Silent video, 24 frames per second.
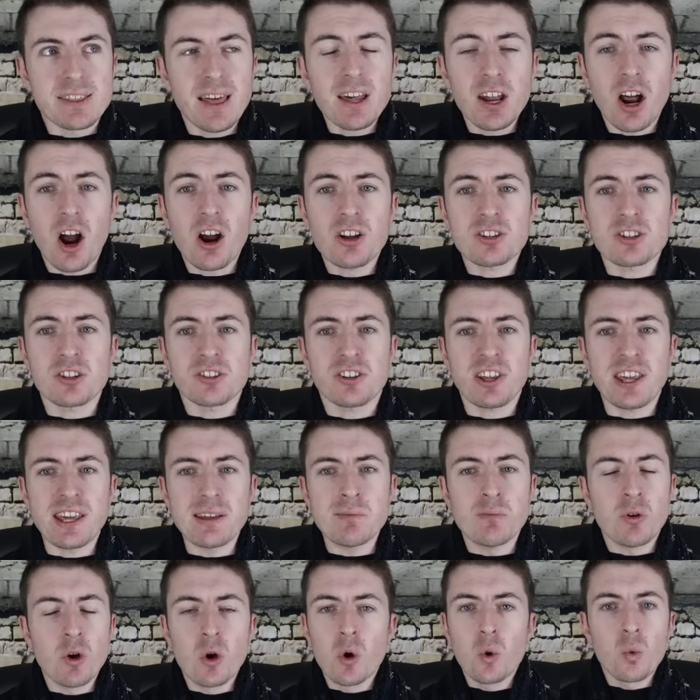that Arsenal
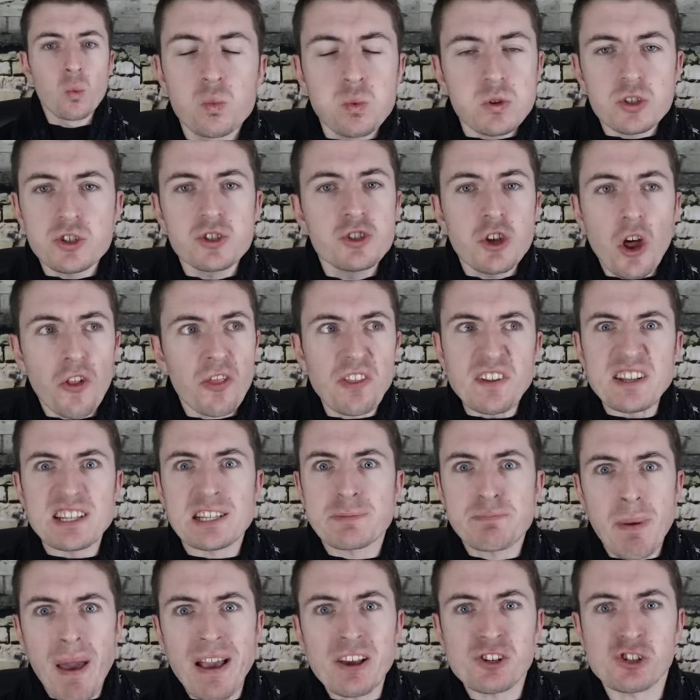team was nothing
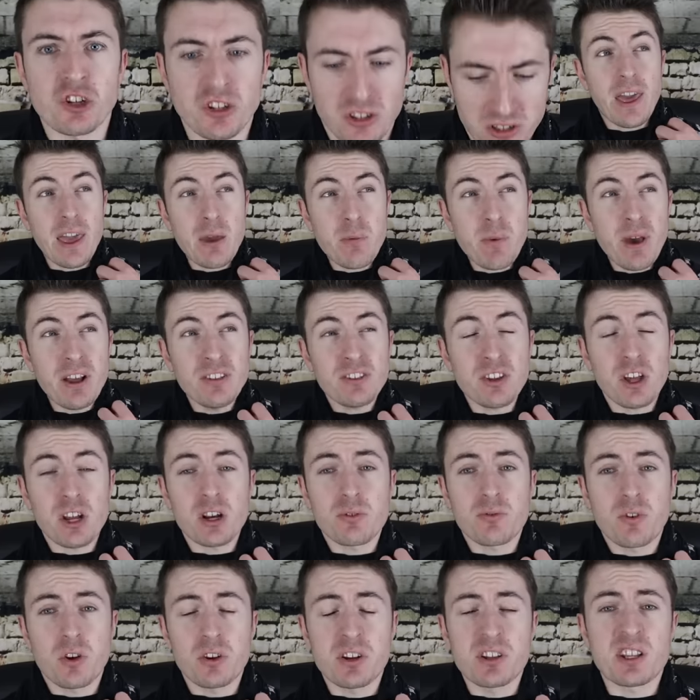special. They went on a
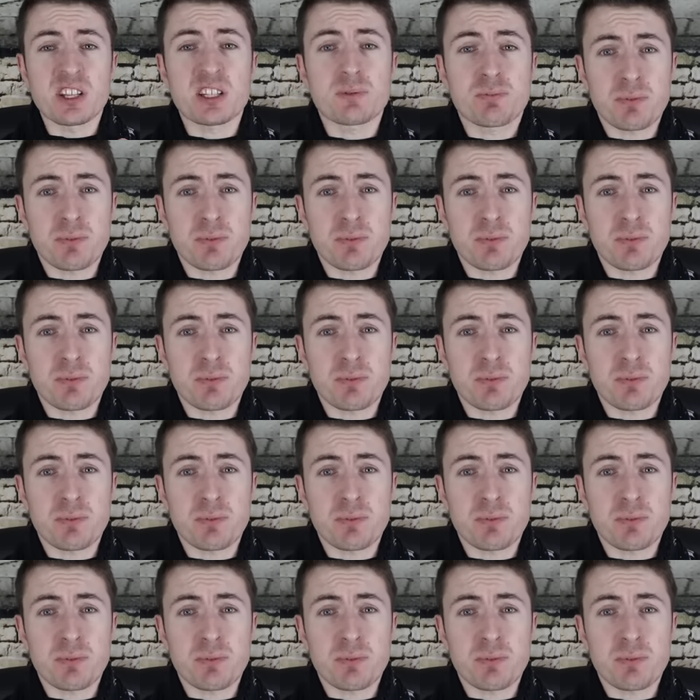run in the